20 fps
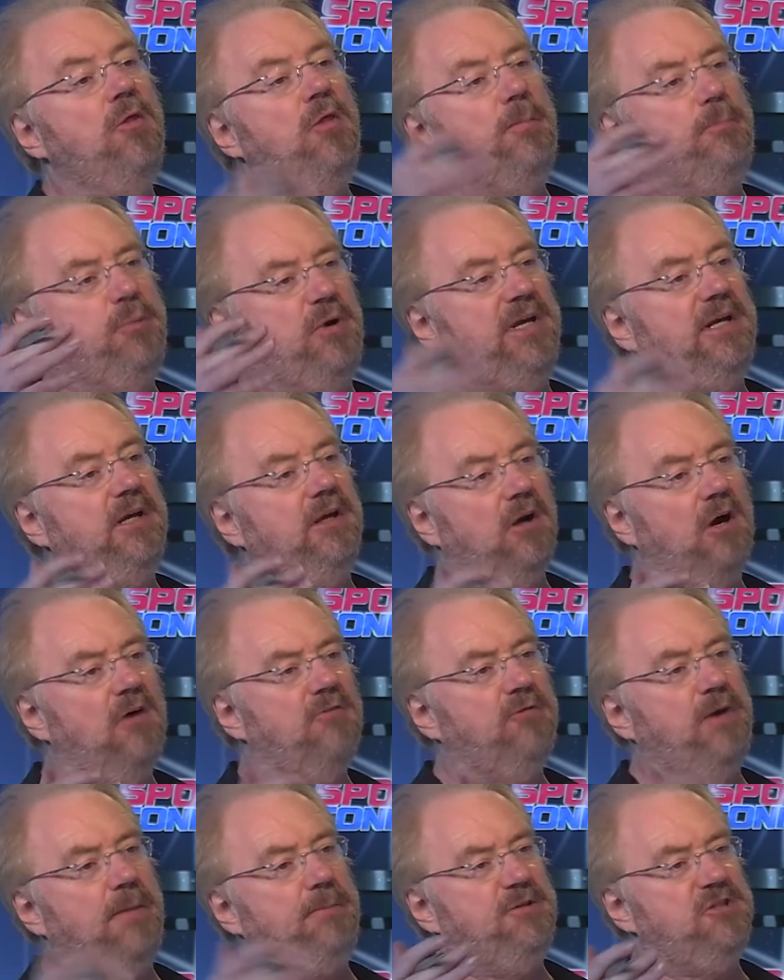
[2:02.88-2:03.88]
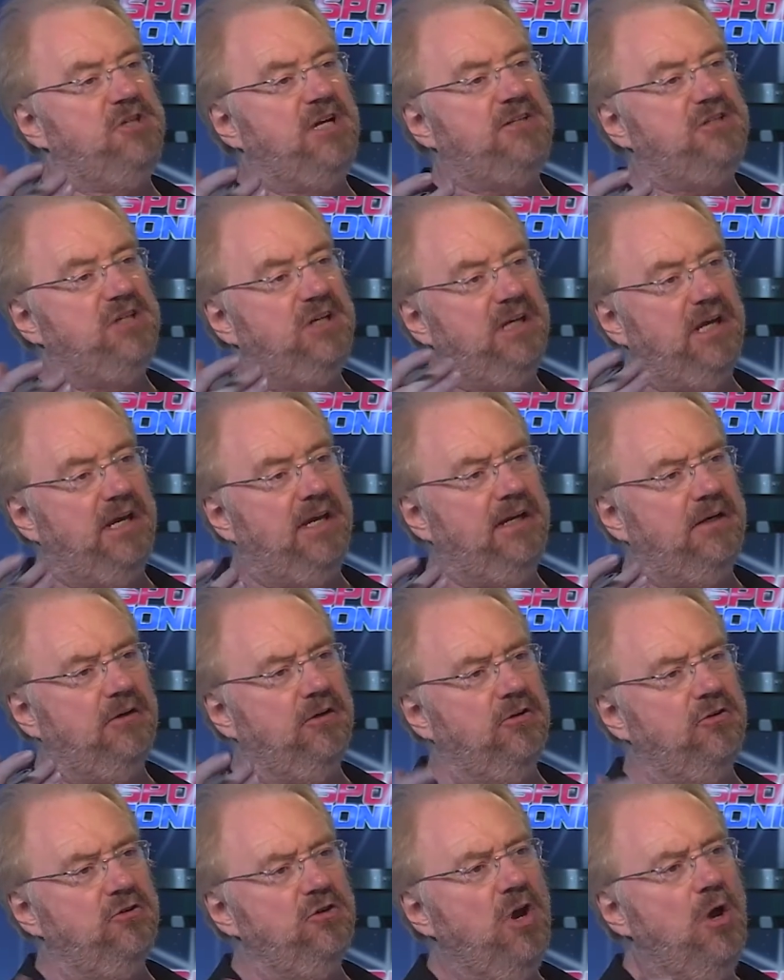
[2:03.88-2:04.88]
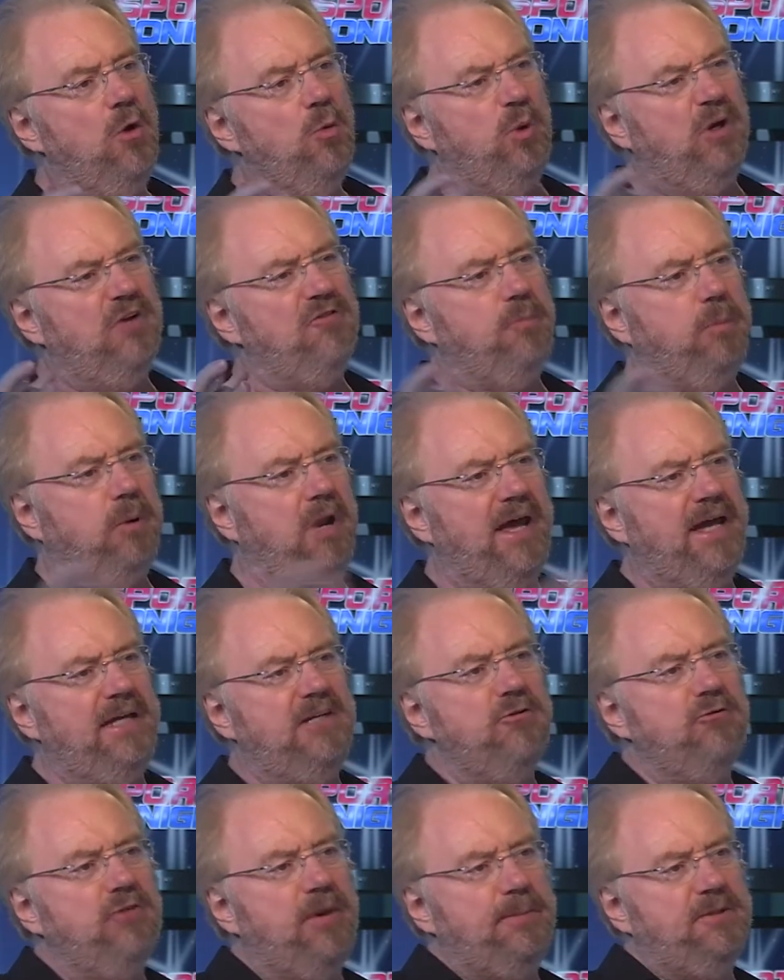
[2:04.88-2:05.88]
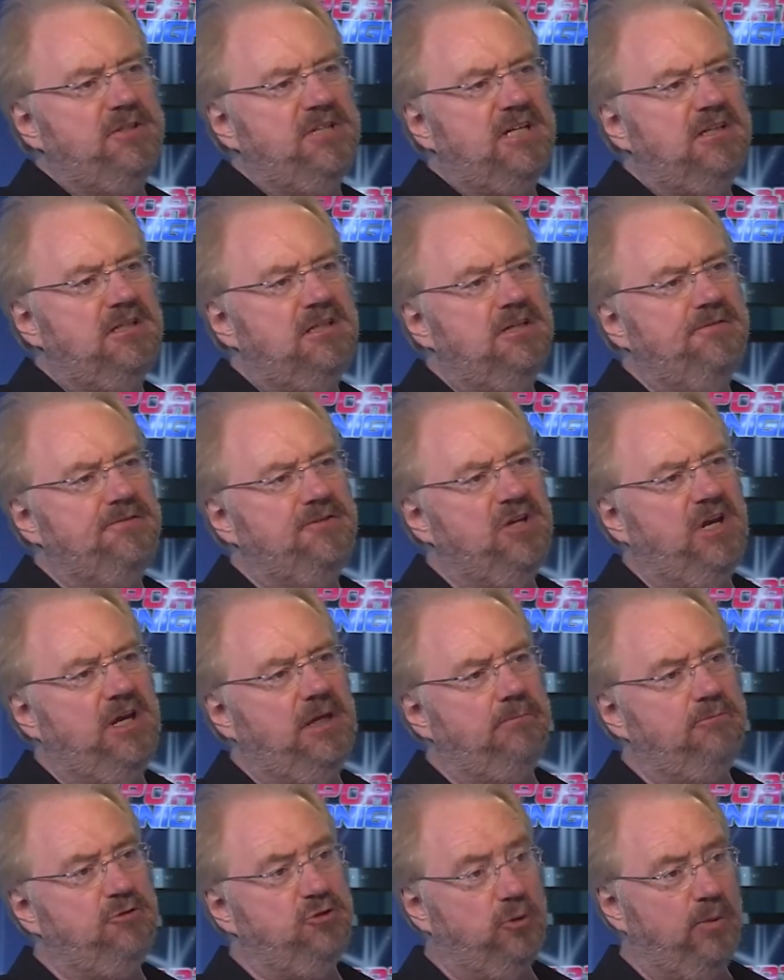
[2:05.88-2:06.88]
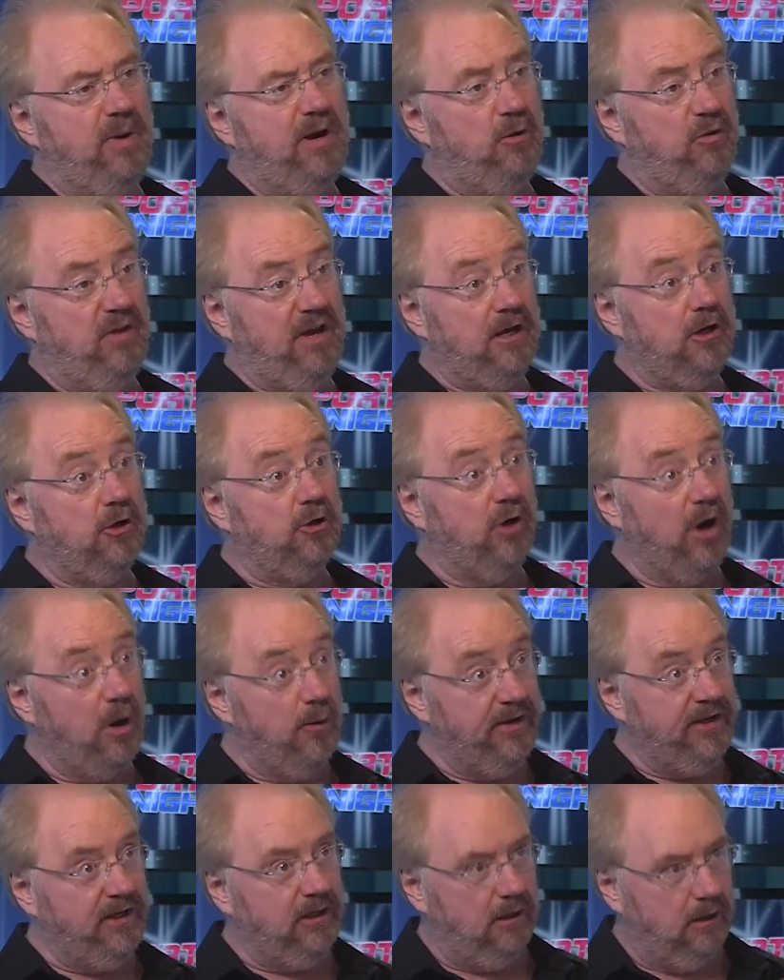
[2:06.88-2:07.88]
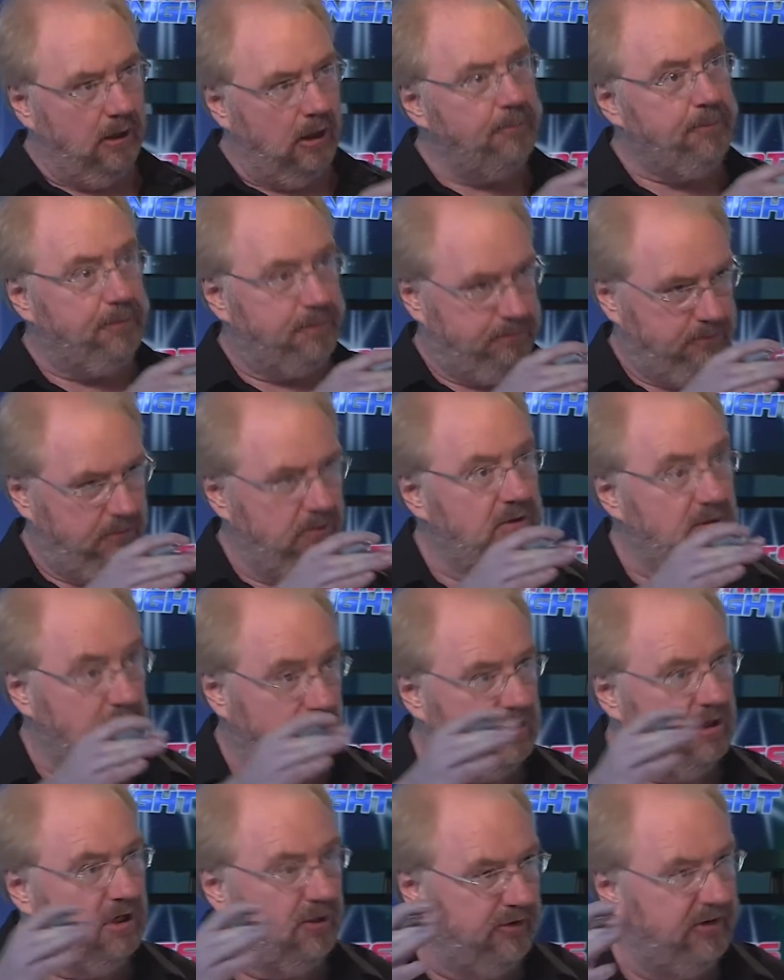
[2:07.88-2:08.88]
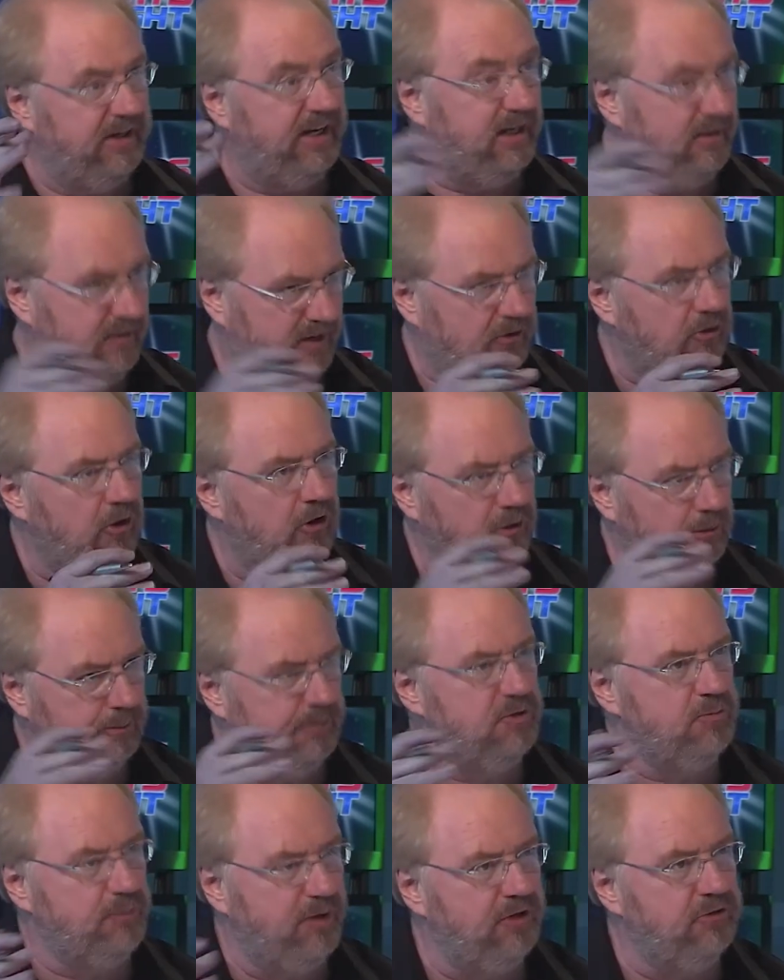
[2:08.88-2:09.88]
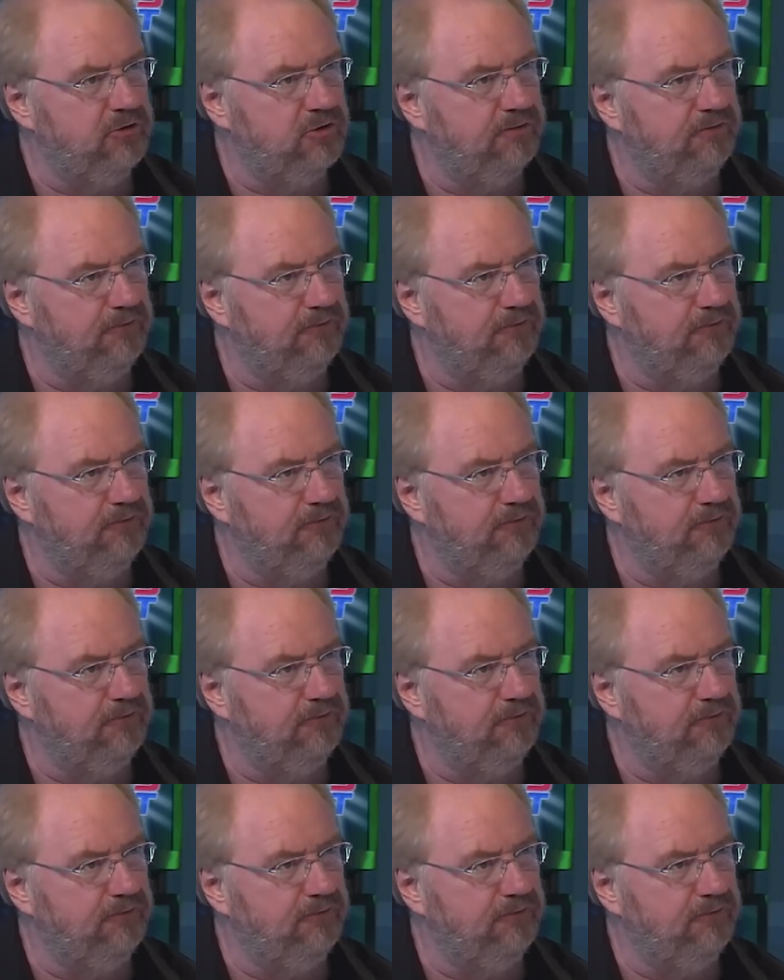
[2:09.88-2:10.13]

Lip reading: the brink of representing England, will have played in representative teams throughout their growing up career, their growing up experience in